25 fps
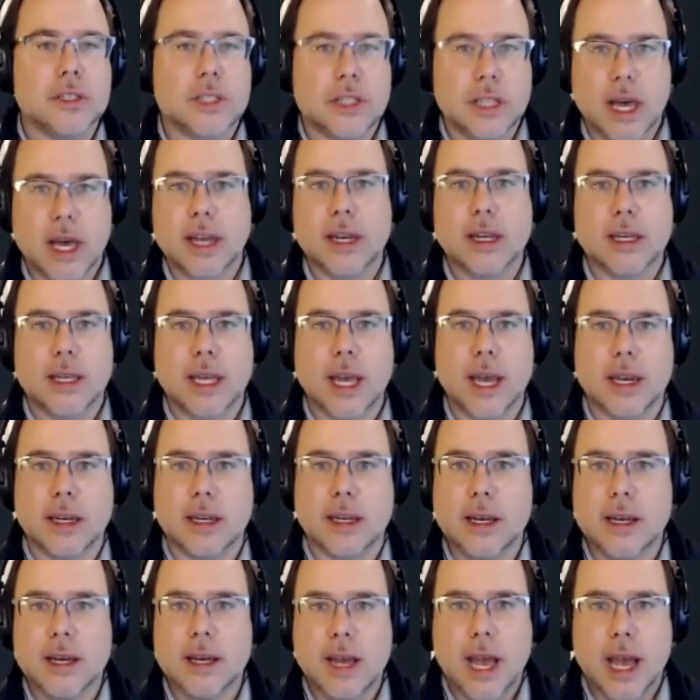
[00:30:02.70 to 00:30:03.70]
that, again,
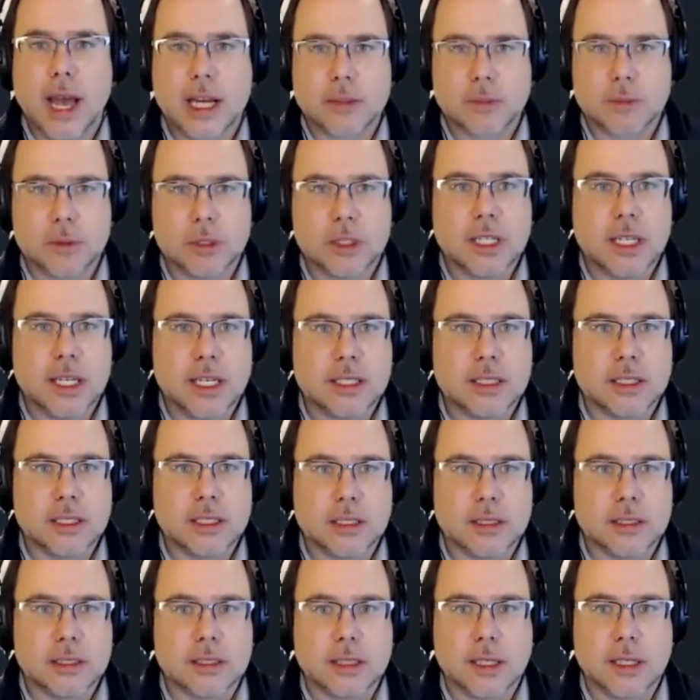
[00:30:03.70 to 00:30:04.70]
expertise
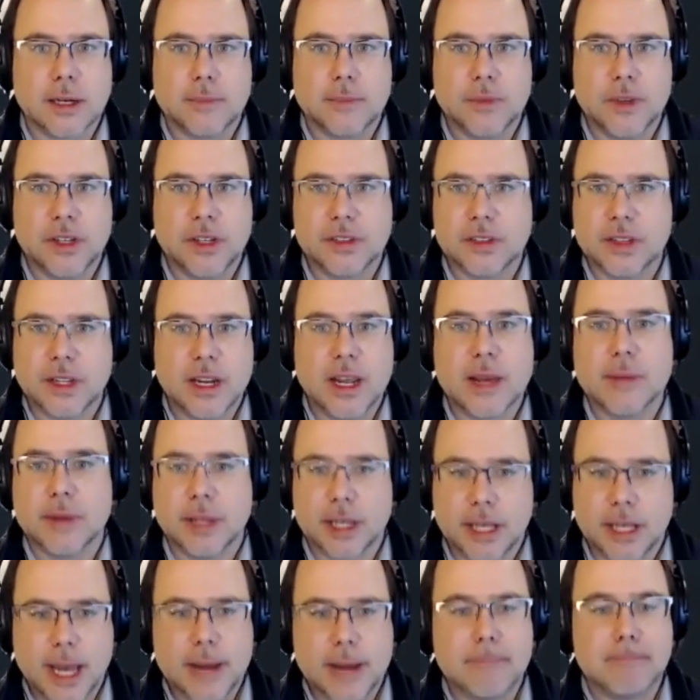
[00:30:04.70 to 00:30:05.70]
is the name of
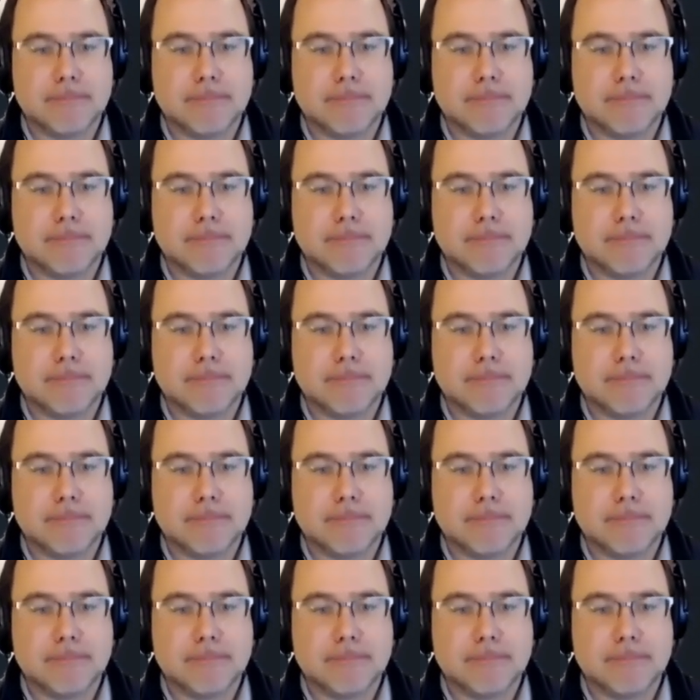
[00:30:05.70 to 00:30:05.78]
the game.